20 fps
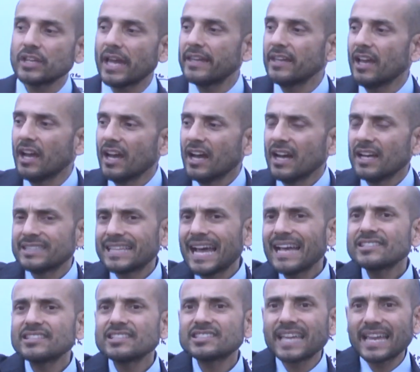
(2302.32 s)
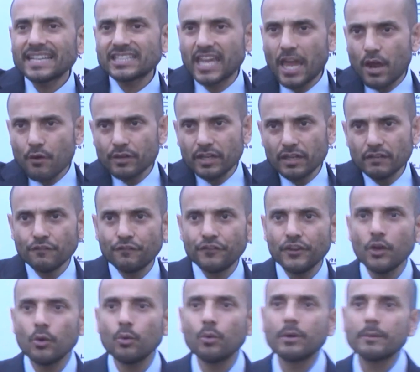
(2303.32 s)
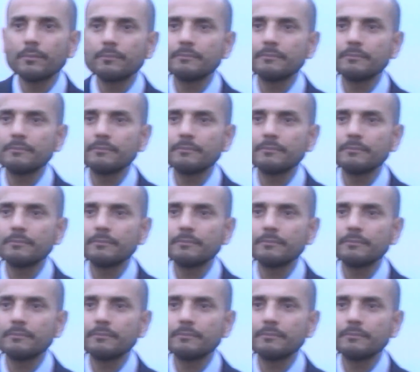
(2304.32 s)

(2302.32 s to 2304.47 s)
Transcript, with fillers: say, that's a sectarian view.